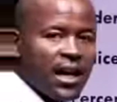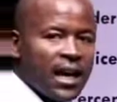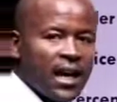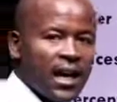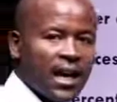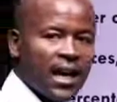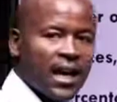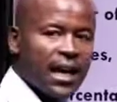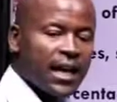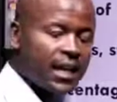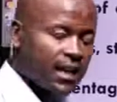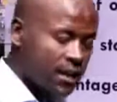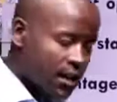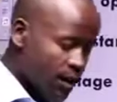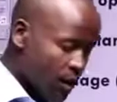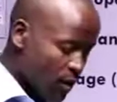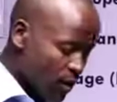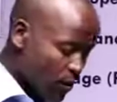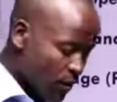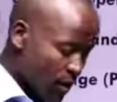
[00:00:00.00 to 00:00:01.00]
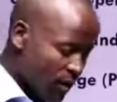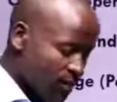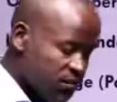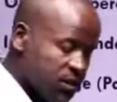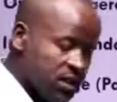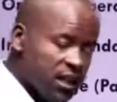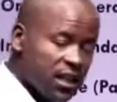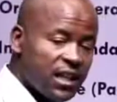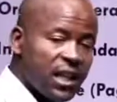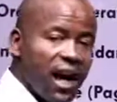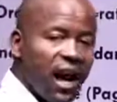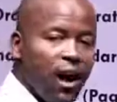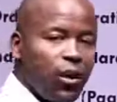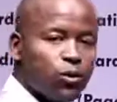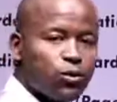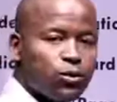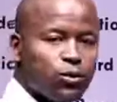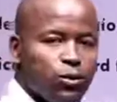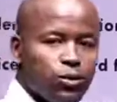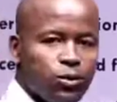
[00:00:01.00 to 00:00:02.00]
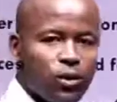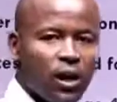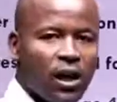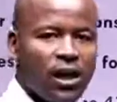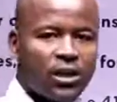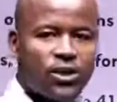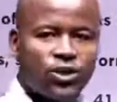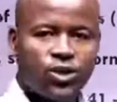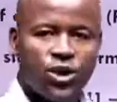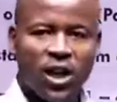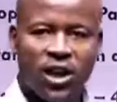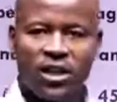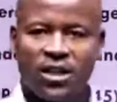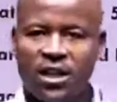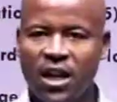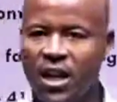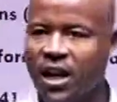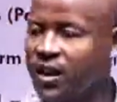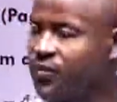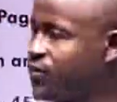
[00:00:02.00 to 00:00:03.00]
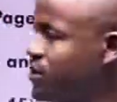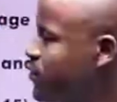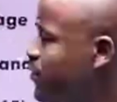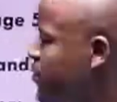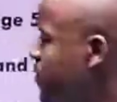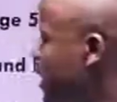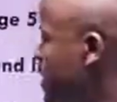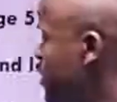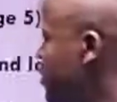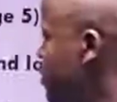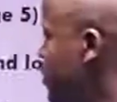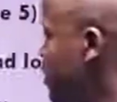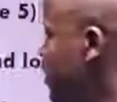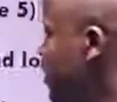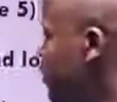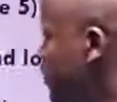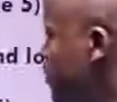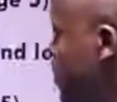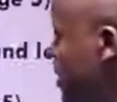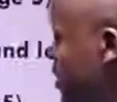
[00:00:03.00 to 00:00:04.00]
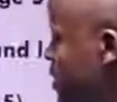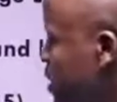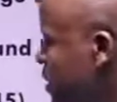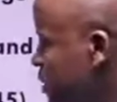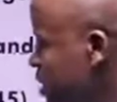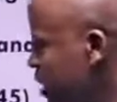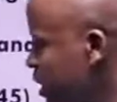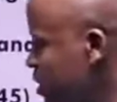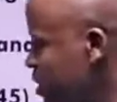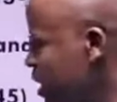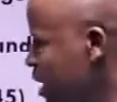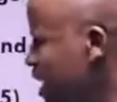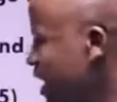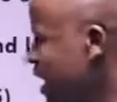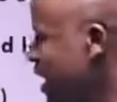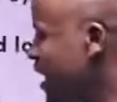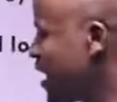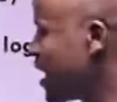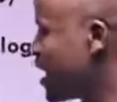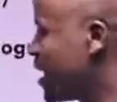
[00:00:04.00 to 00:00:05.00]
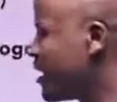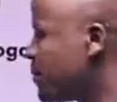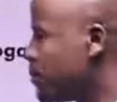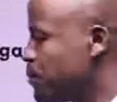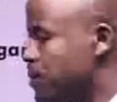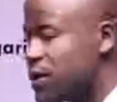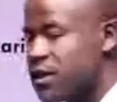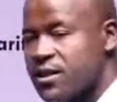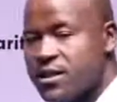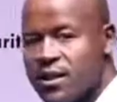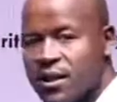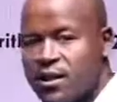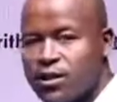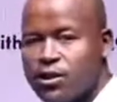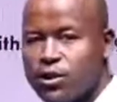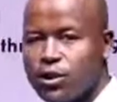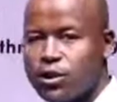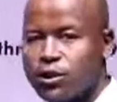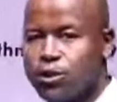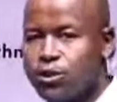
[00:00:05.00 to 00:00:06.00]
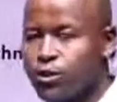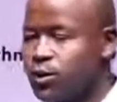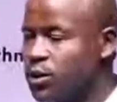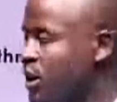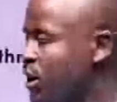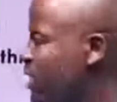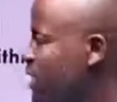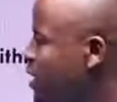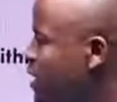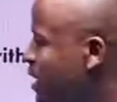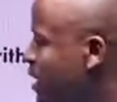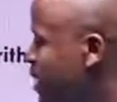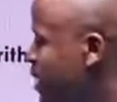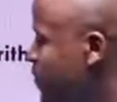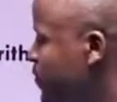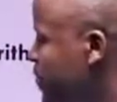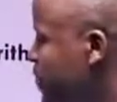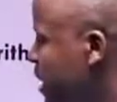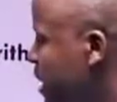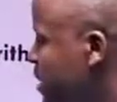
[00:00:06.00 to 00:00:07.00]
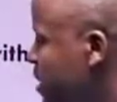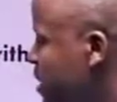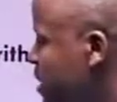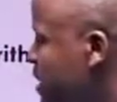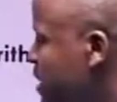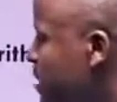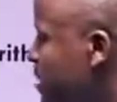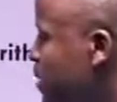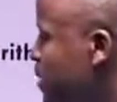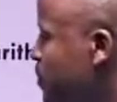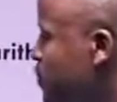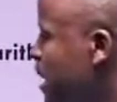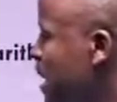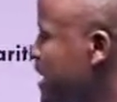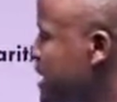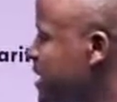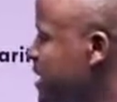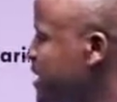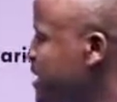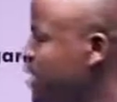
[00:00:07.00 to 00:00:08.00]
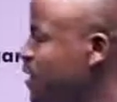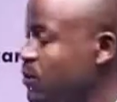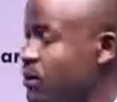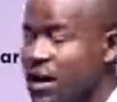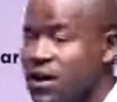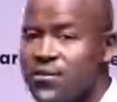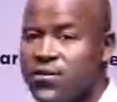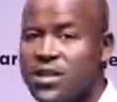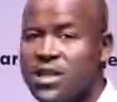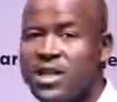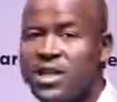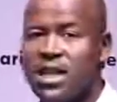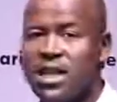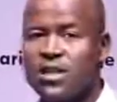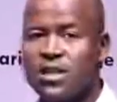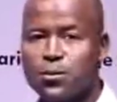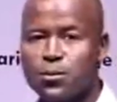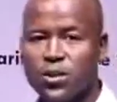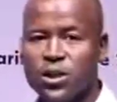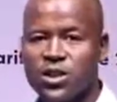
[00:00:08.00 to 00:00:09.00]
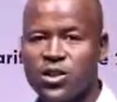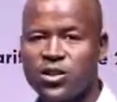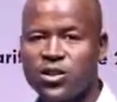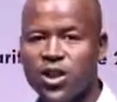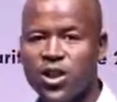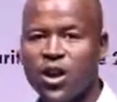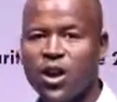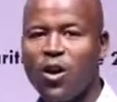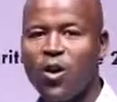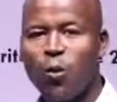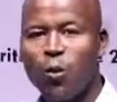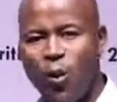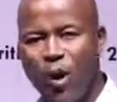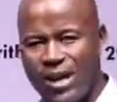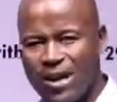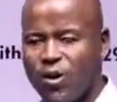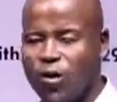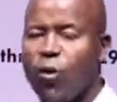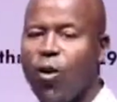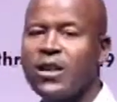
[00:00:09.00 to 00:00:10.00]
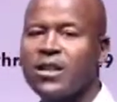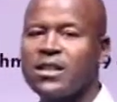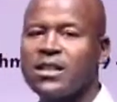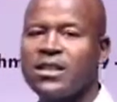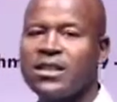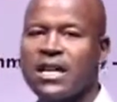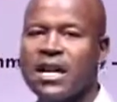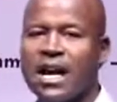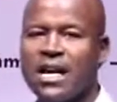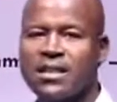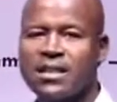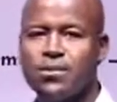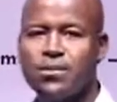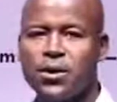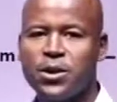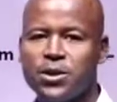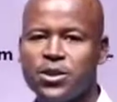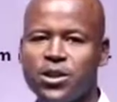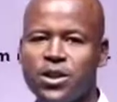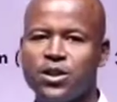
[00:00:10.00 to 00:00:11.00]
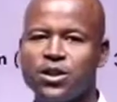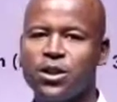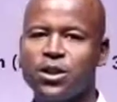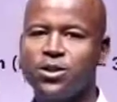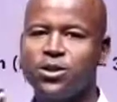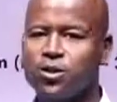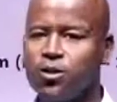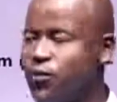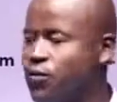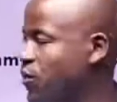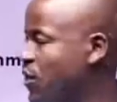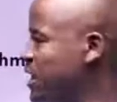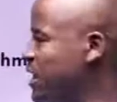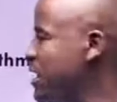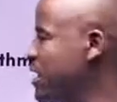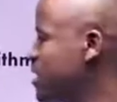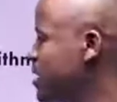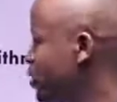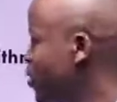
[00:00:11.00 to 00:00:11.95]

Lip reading: Again, we have seen how to change a given fraction into percentage. Again, percent into fraction. Plus, again, we have seen expressing one quantity as a percentage of another